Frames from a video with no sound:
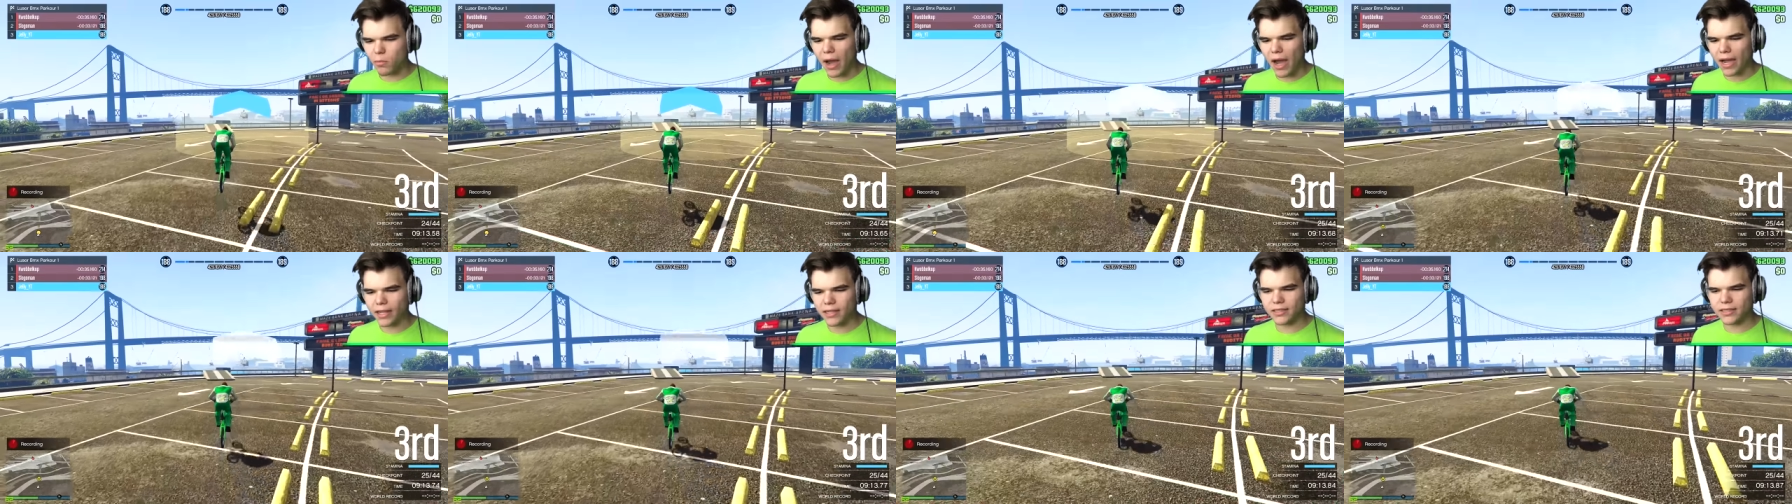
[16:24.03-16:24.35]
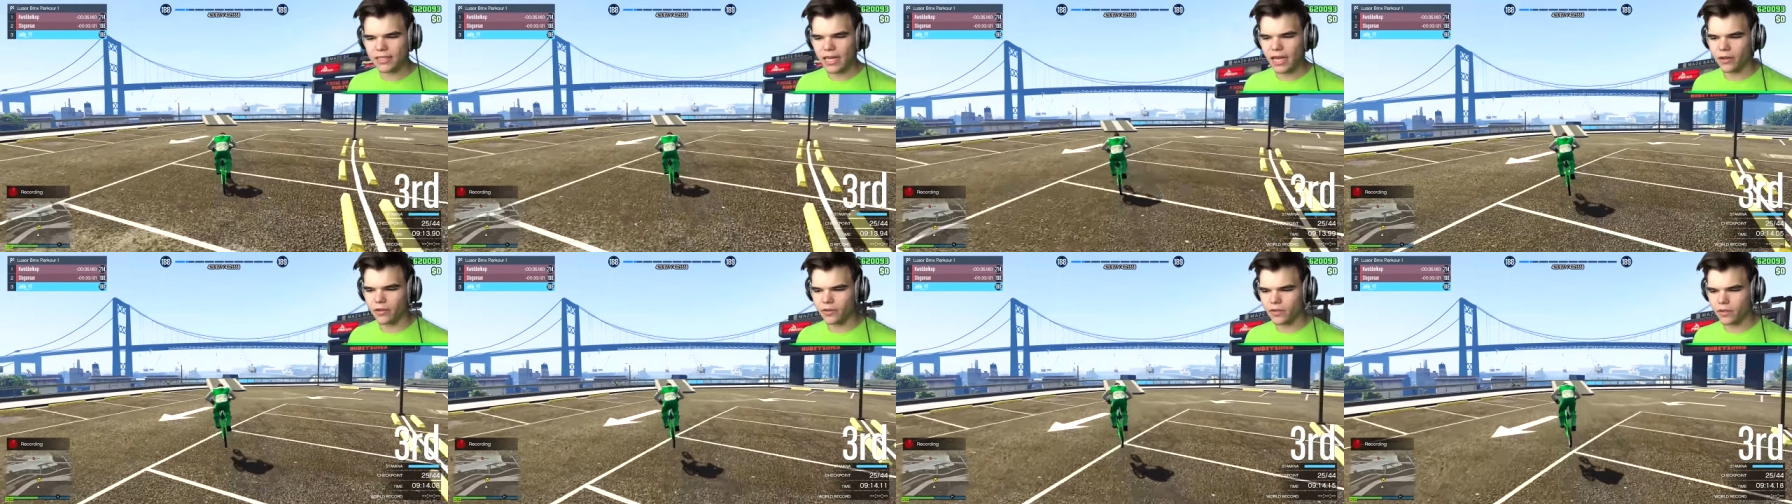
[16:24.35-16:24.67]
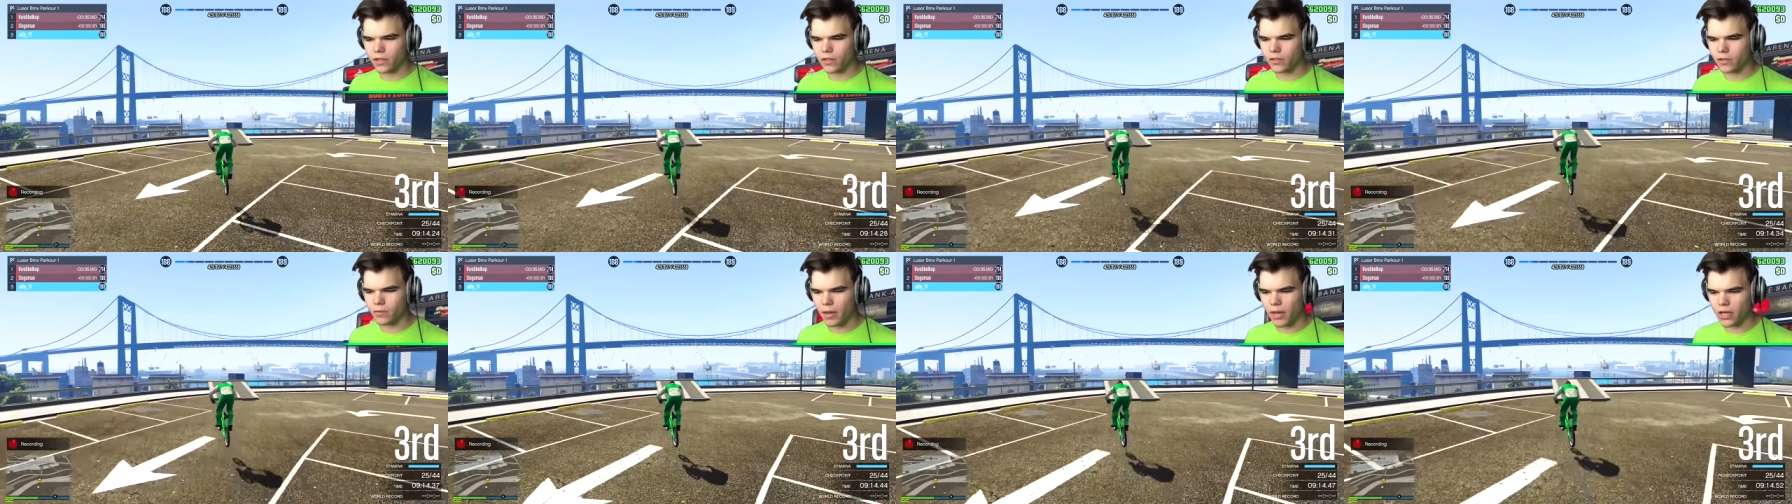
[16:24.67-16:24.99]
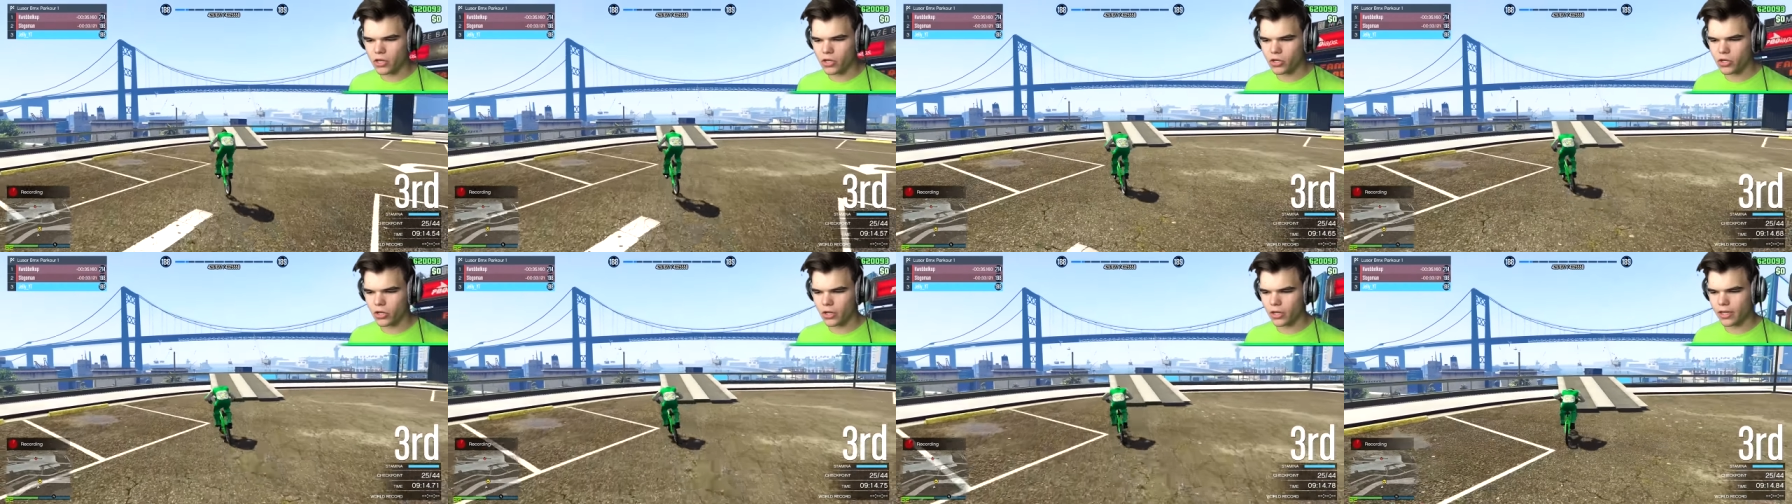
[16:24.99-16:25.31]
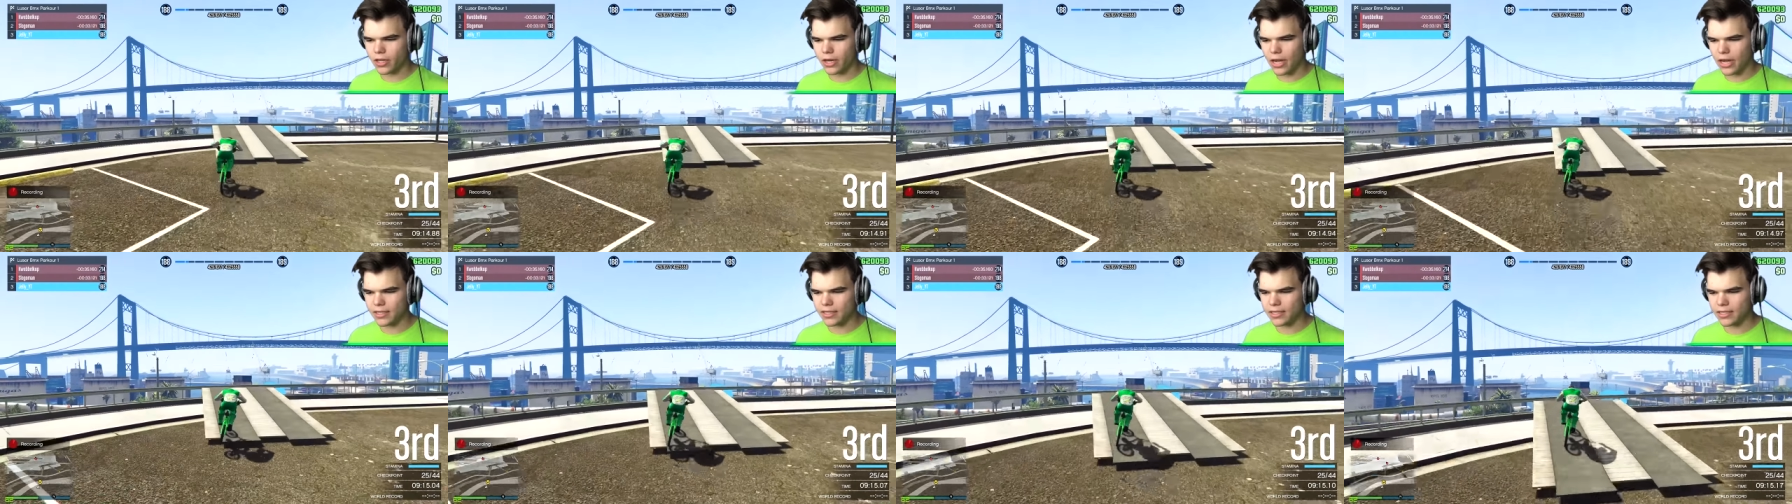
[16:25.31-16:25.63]
minds down to, to make sure
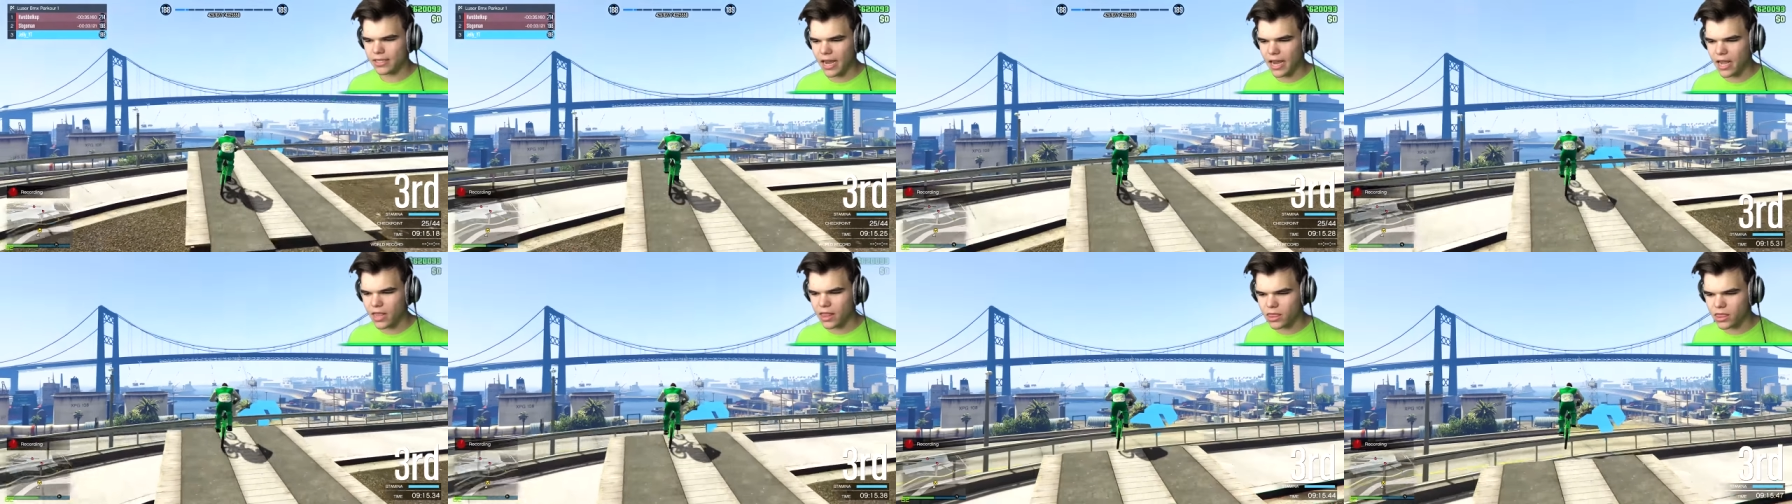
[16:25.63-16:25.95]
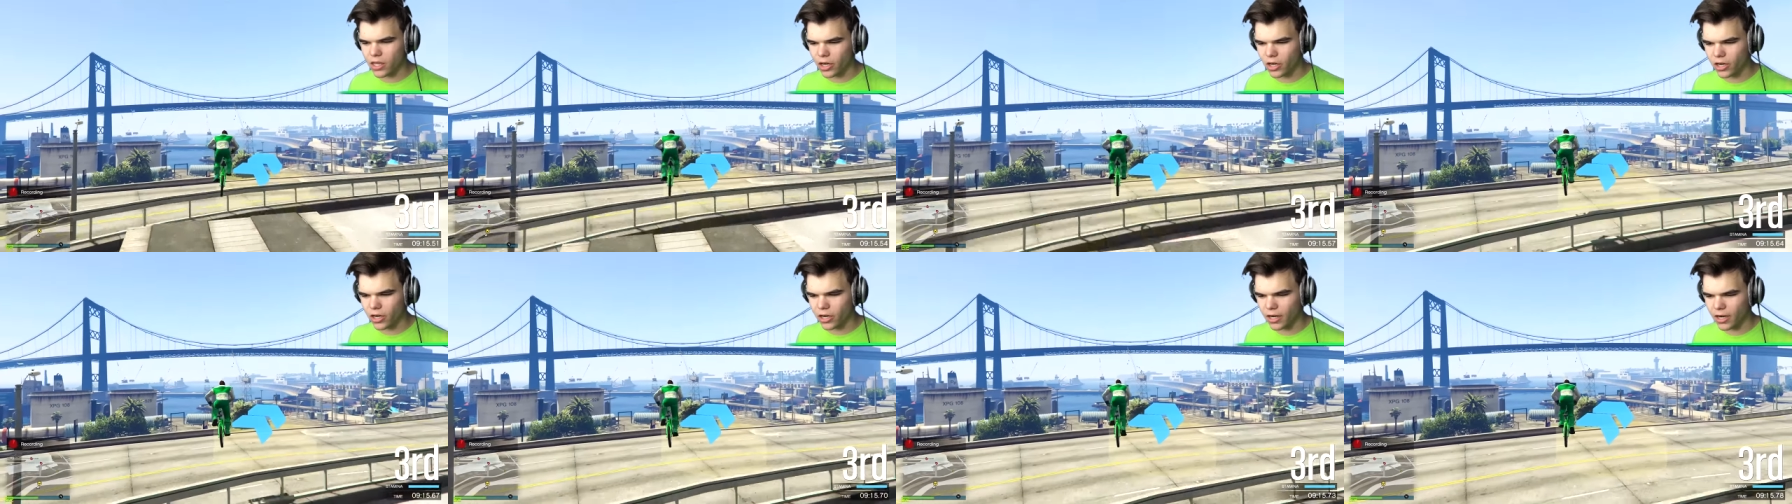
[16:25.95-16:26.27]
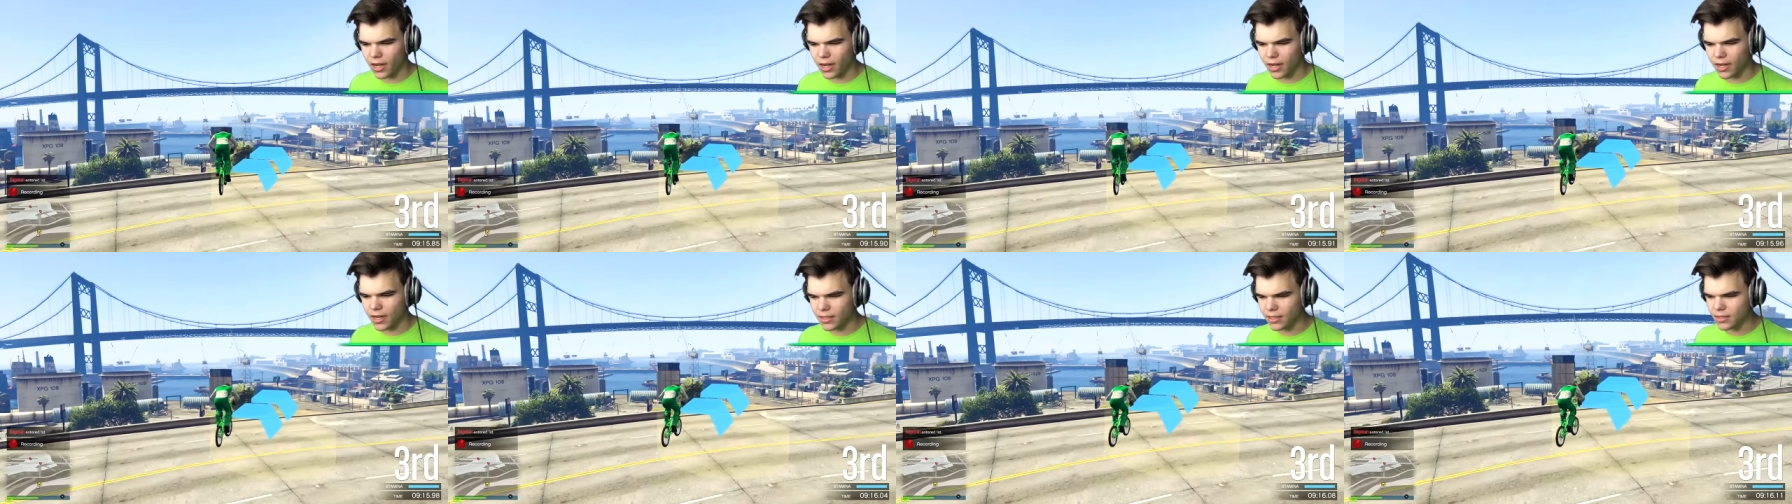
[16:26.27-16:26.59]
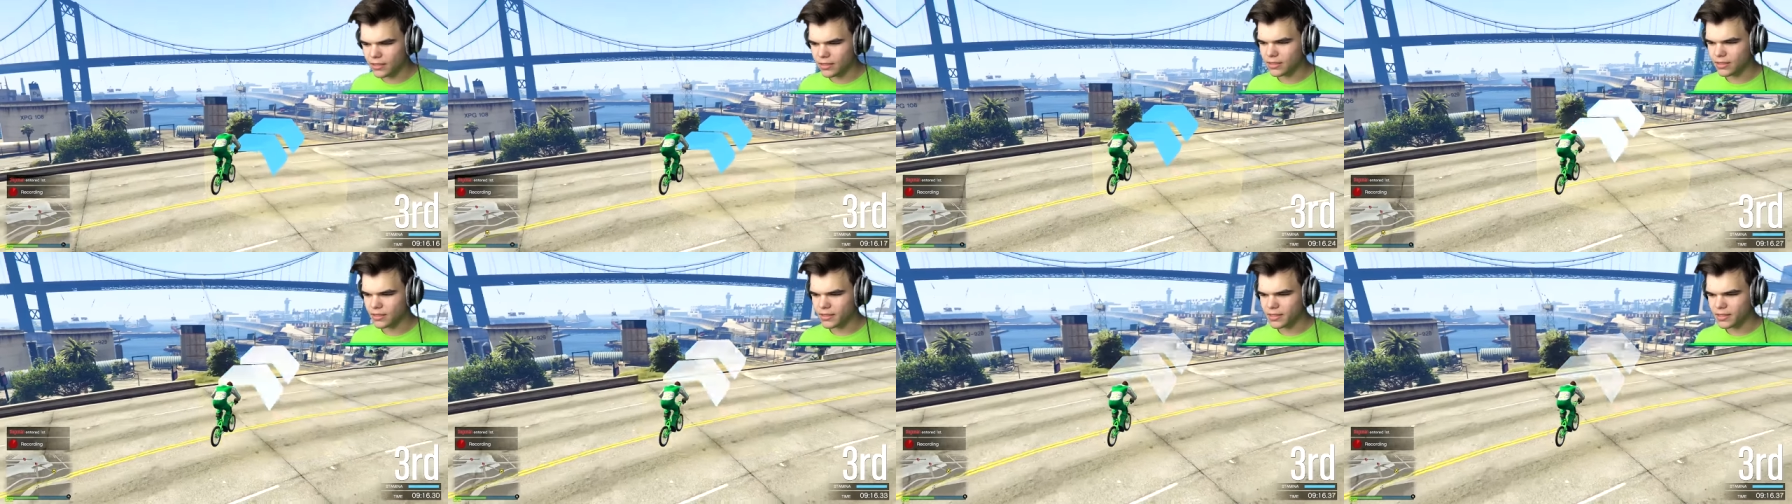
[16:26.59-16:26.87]
that I stay in third, huh?